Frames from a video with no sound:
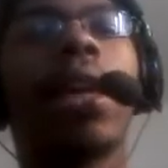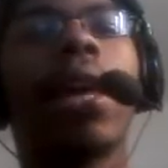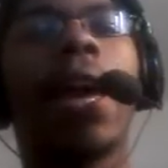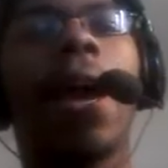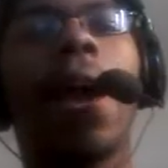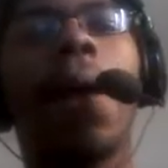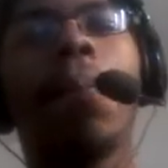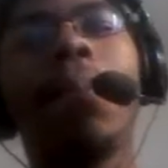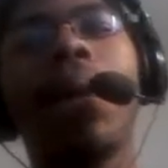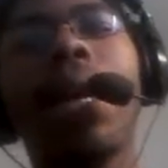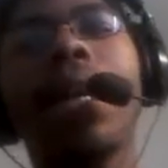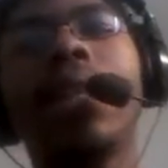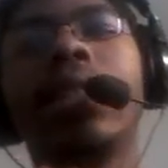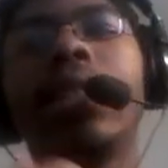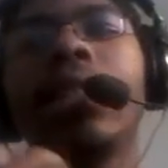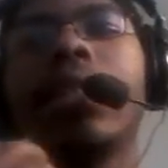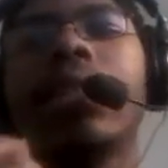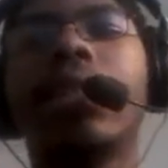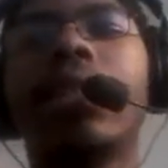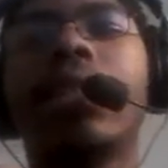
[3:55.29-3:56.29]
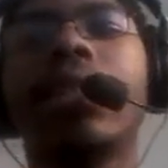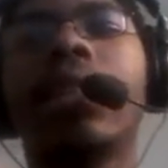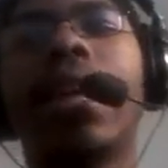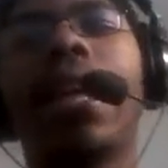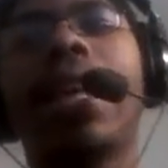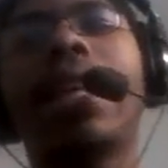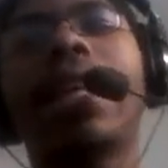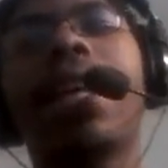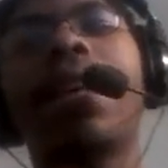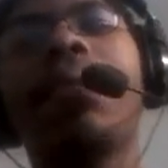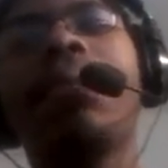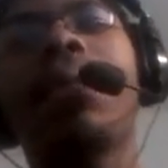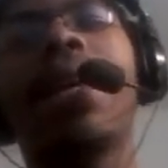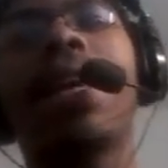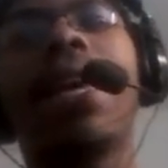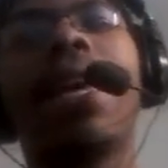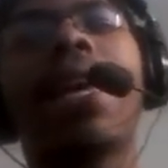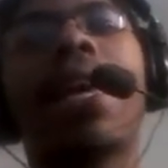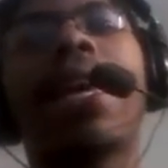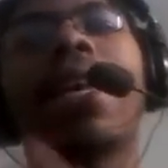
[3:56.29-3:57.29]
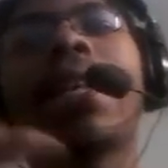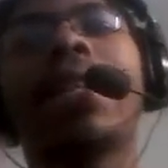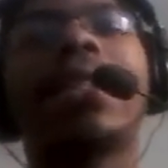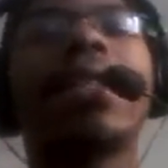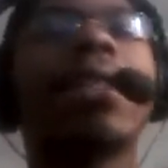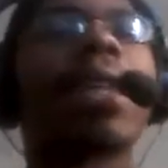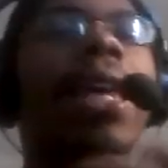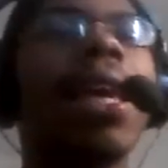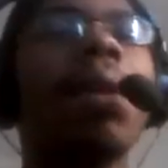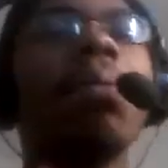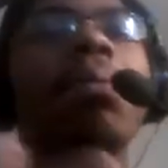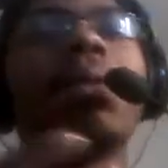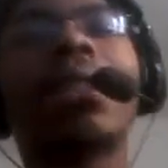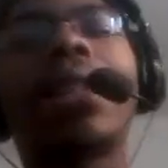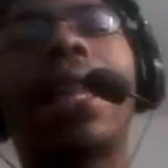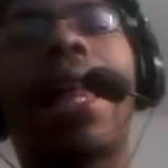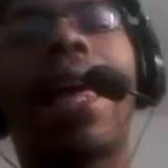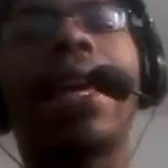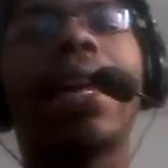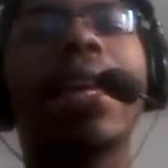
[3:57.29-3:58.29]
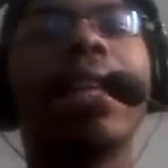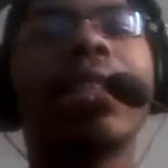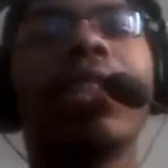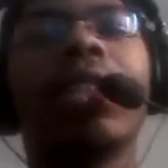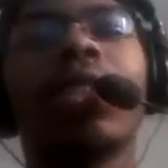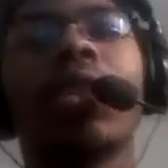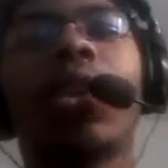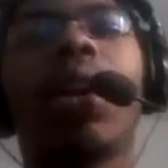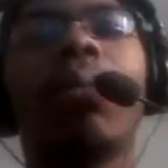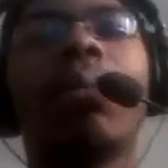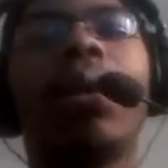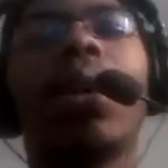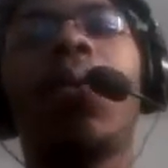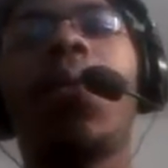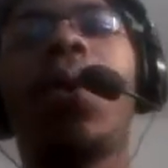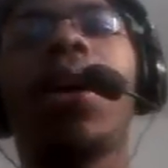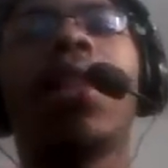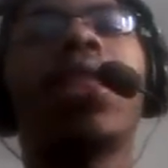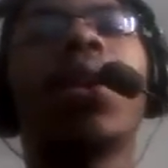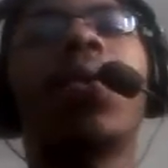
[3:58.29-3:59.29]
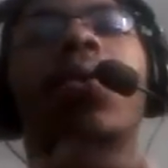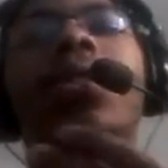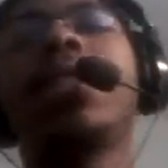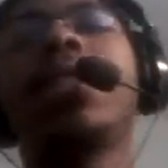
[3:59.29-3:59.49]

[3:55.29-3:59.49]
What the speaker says: it makes you, it seems like it's just going to be one of those